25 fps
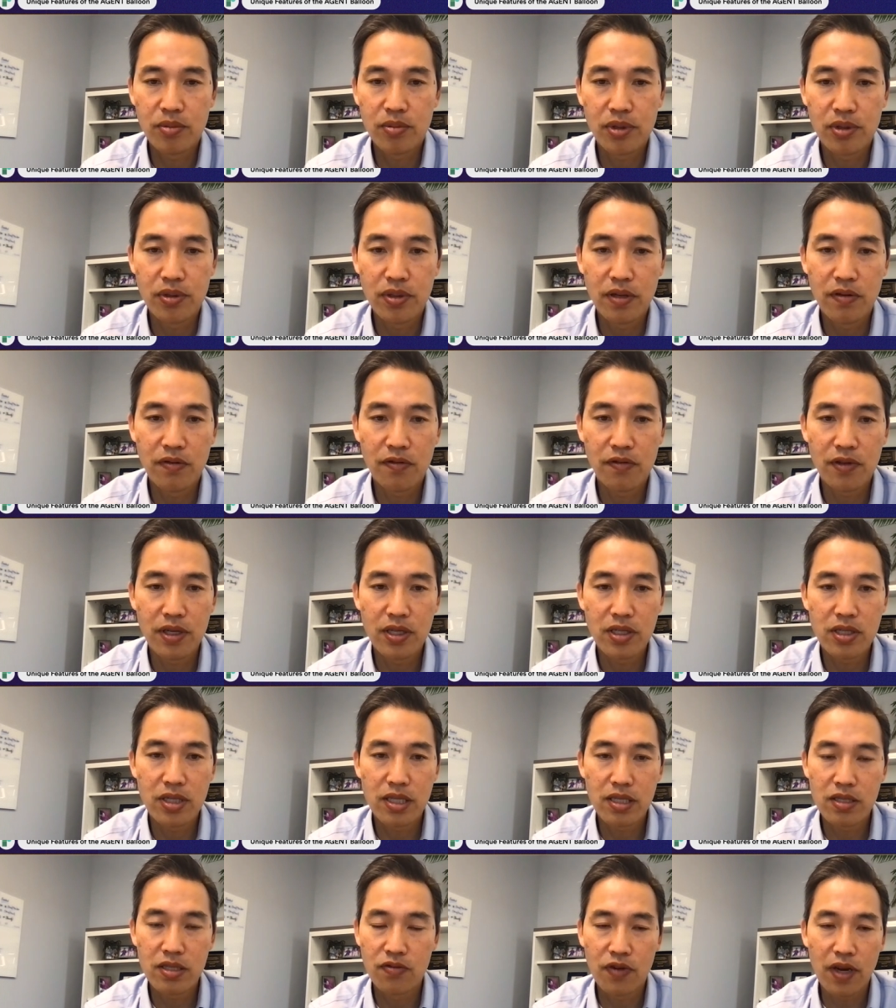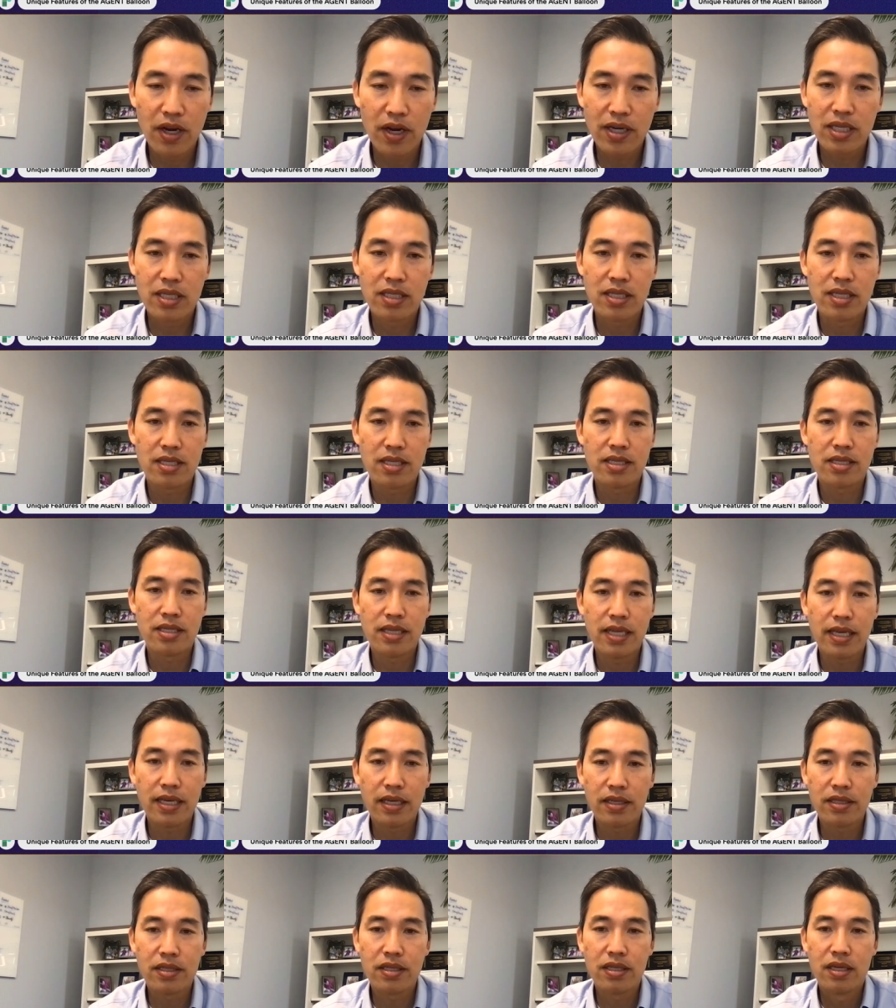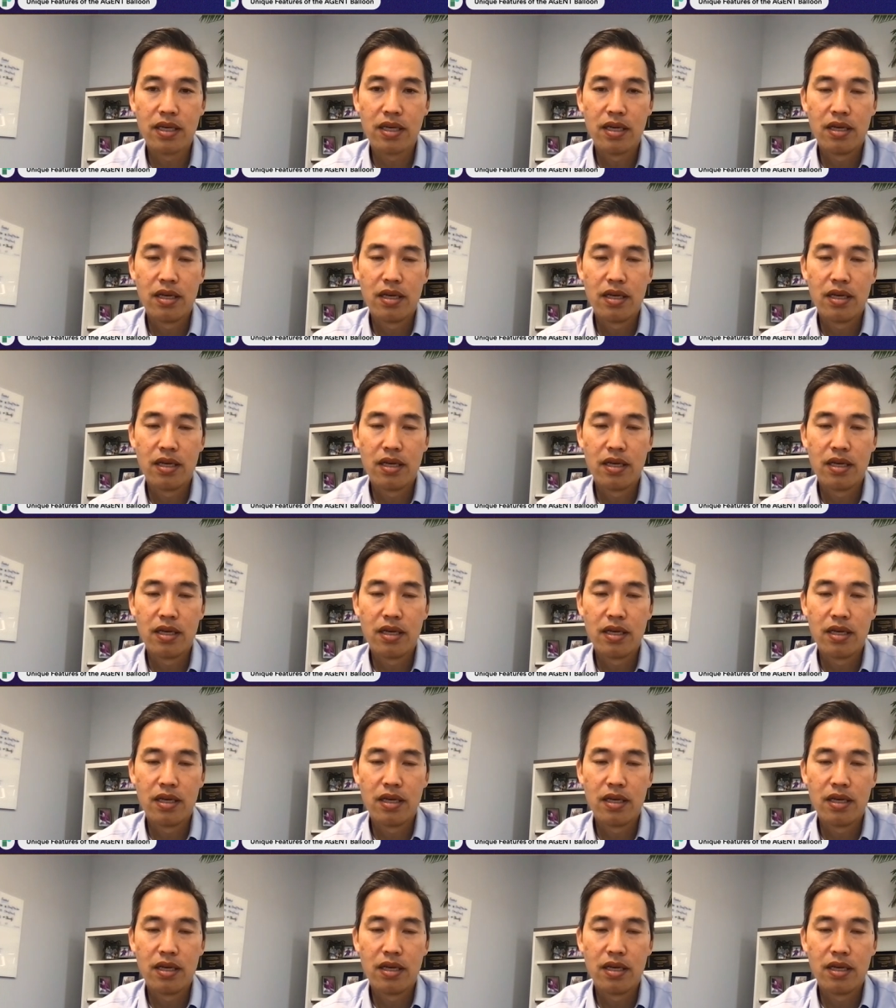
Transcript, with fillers: balloon inflation. It's very distinct